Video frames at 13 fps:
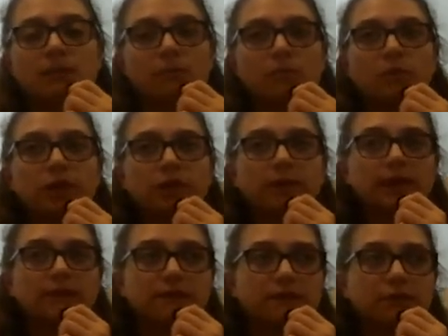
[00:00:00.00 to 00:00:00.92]
when you
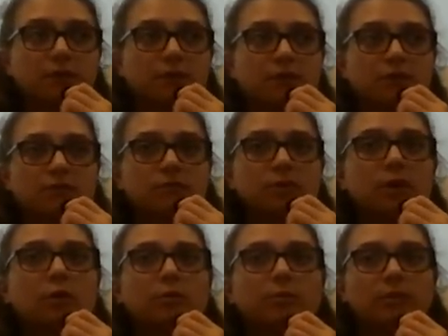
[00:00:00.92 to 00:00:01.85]
eat food,
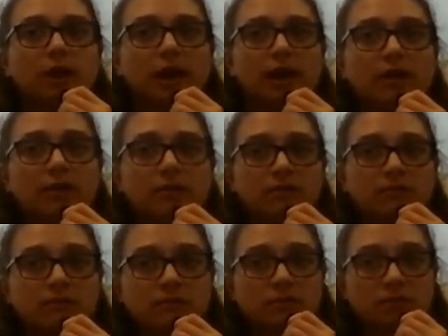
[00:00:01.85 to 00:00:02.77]
your blood
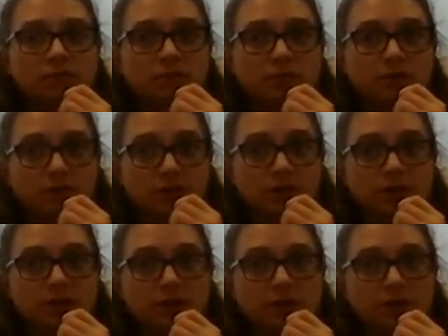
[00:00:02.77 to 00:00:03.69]
goes
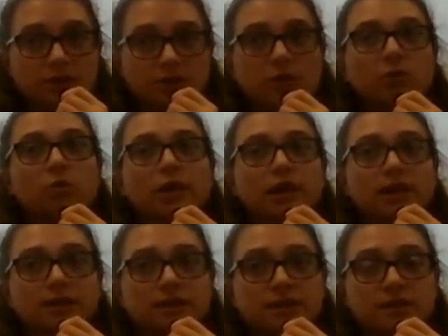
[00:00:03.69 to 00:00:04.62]
to your
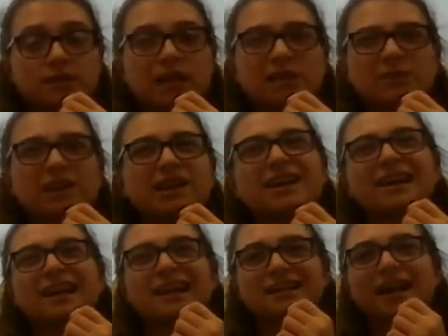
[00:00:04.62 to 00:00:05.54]
organs. That's why you get
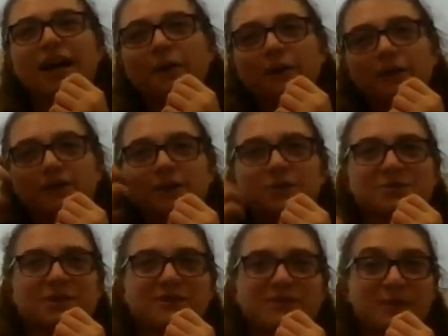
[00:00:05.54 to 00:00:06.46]
kind of tired, because it goes
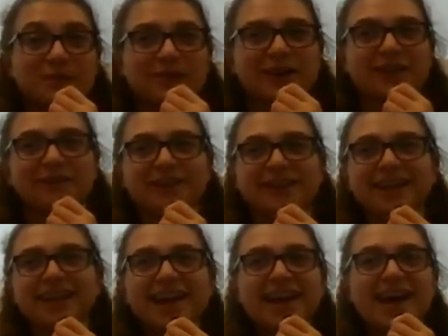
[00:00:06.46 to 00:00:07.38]
away from your brain, right?
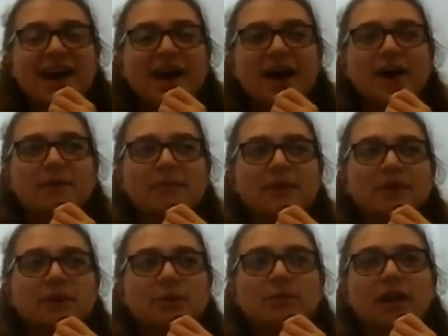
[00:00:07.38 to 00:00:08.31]

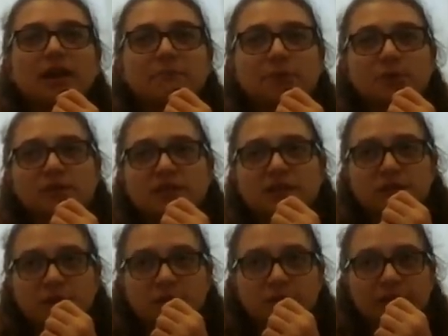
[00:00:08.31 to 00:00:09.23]
But your blood pools to
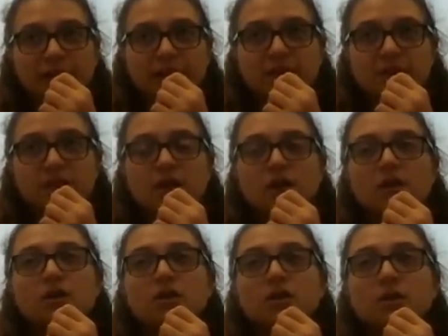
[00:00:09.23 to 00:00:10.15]
your organs,
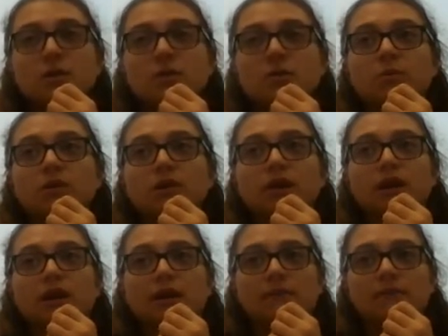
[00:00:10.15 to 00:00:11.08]
so
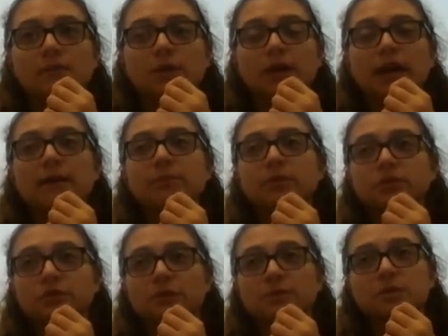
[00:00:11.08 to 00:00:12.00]
they're able
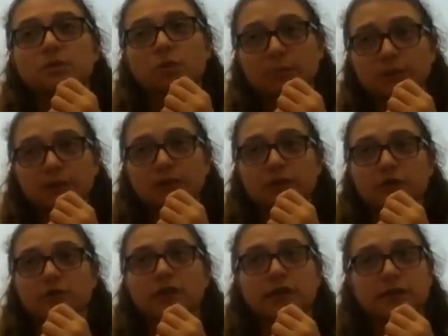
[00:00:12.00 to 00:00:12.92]
to absorb the
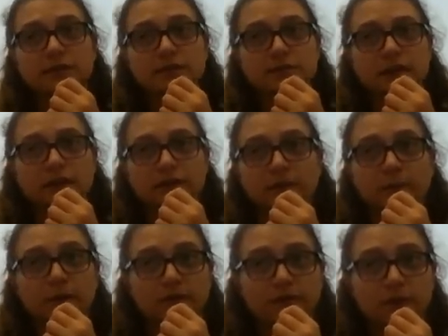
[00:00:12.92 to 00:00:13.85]
nutrients that are from
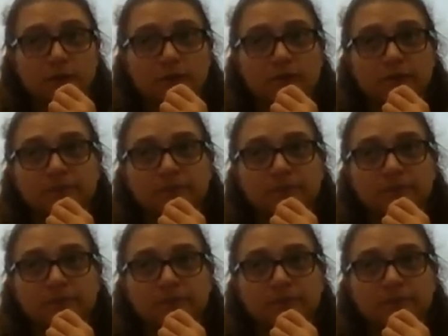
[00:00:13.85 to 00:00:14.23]
your food.